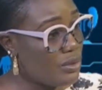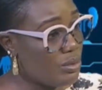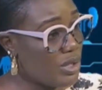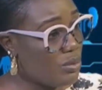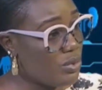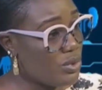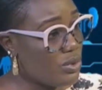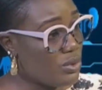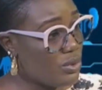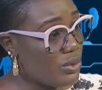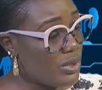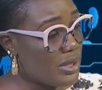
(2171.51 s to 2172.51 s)
be able to
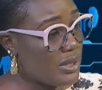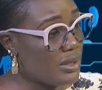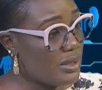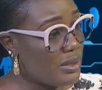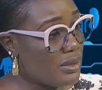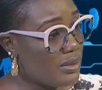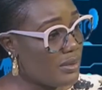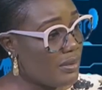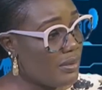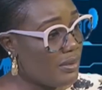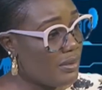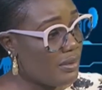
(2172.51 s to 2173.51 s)
do this
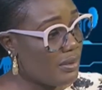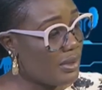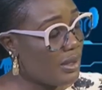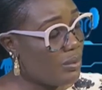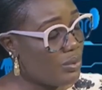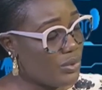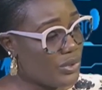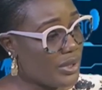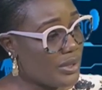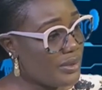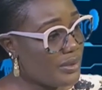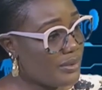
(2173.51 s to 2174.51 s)
on our projects.